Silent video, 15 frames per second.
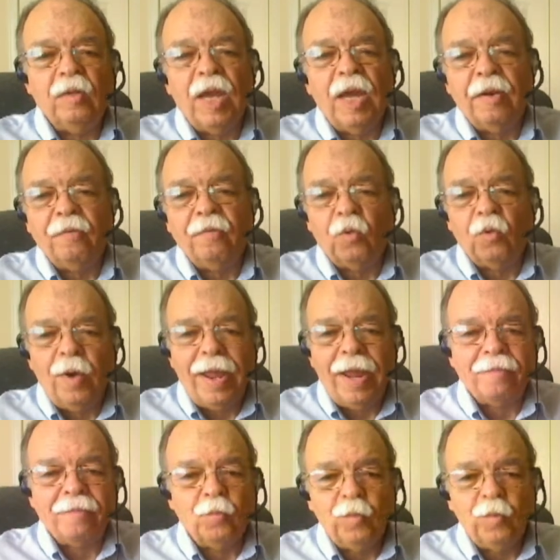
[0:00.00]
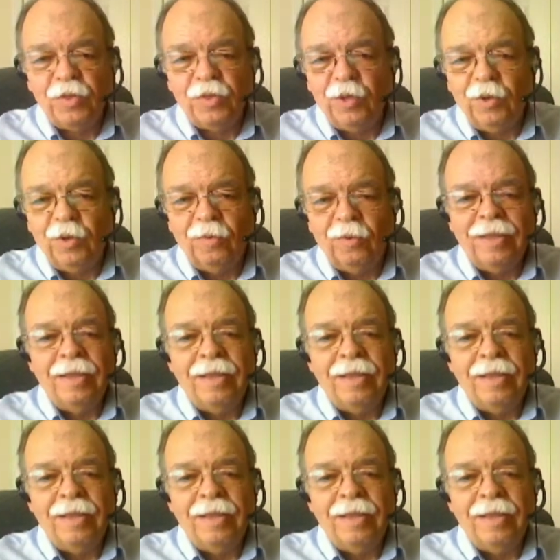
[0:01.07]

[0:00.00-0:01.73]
kind of craft with you,